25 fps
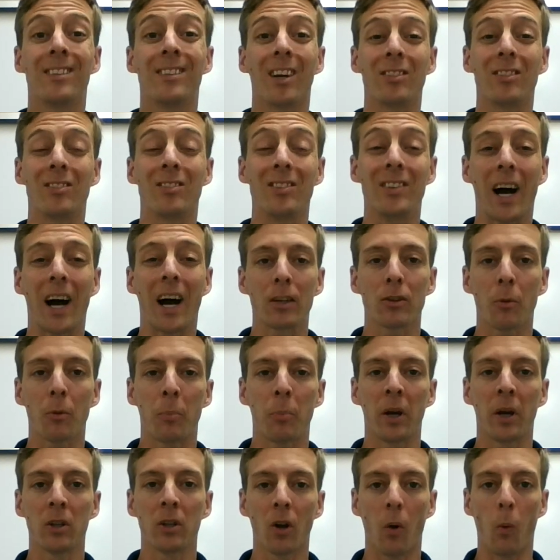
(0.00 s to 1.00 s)
Does not
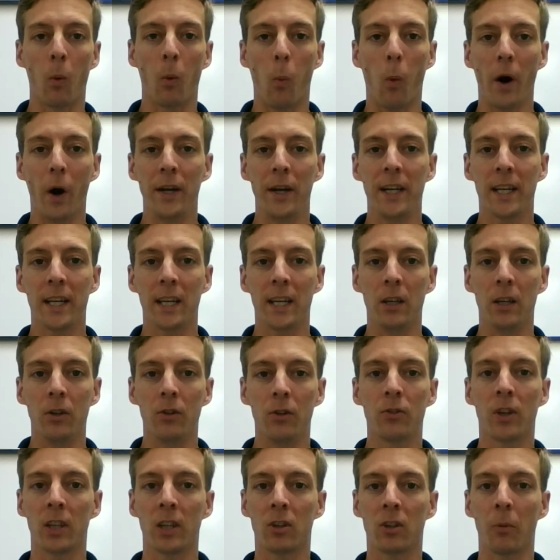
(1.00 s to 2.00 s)
depend on what it
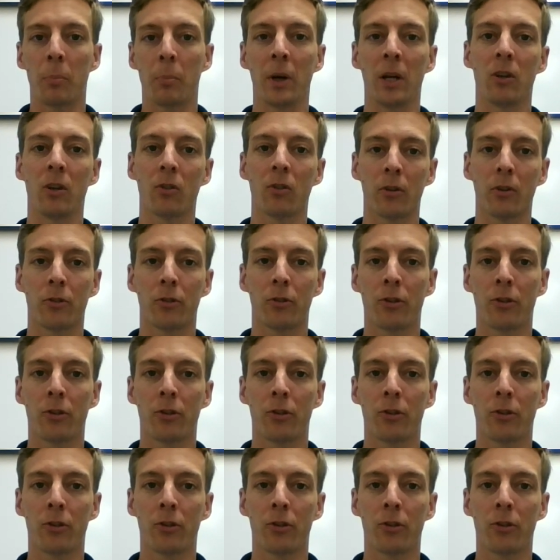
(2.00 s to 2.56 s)
is, it depends